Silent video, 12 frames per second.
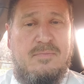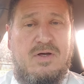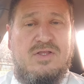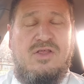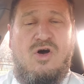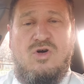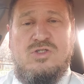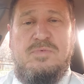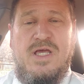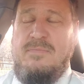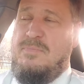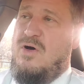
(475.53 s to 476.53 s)
But those
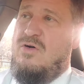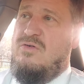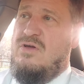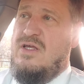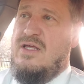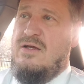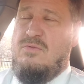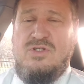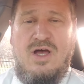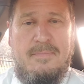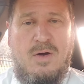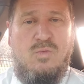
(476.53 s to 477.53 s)
people, and we're
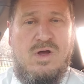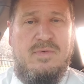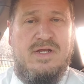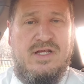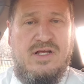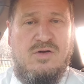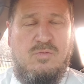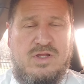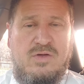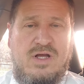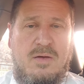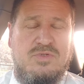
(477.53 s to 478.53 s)
talking about women here when
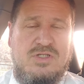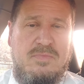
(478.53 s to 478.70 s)
it comes